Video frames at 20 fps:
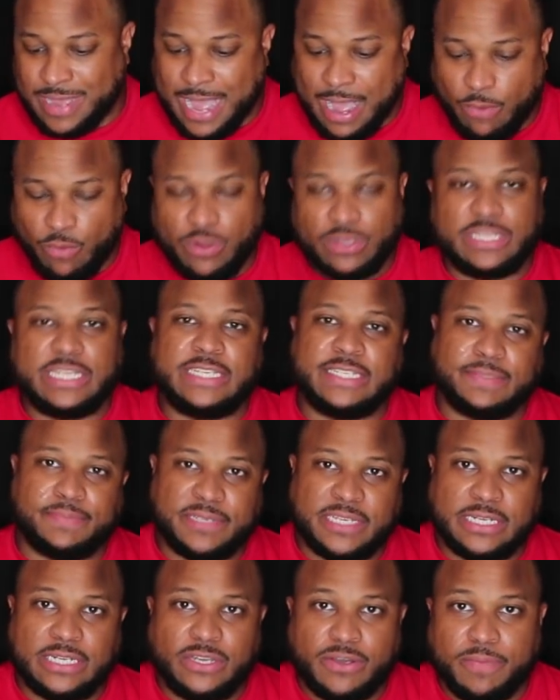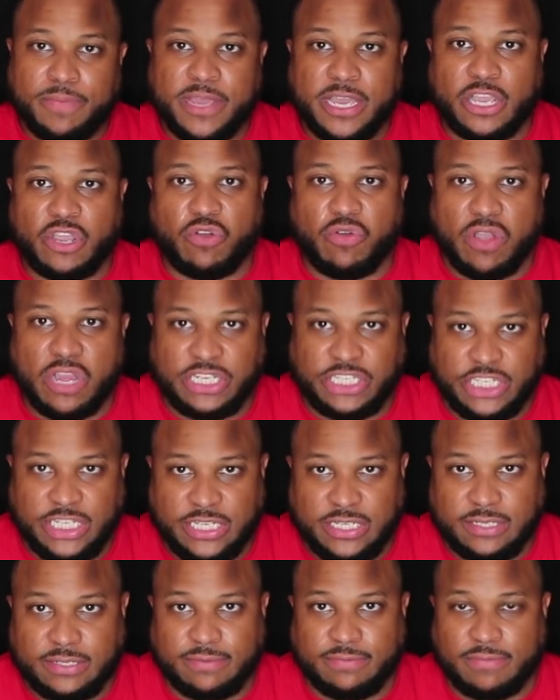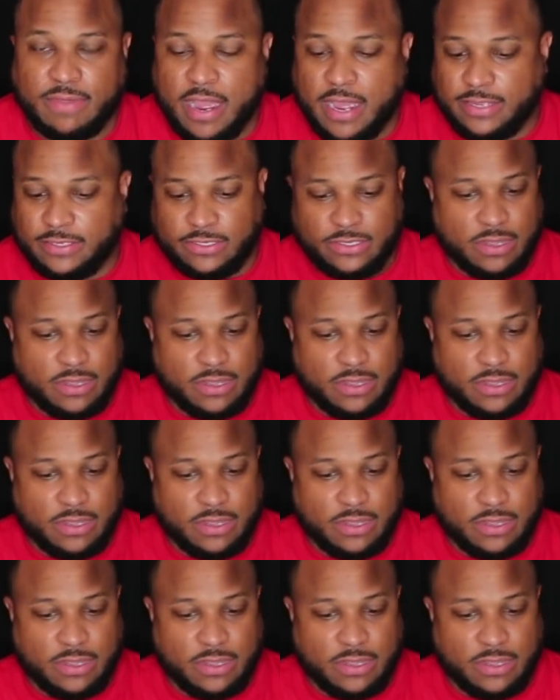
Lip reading: I want these to be a little bit crunchy, right?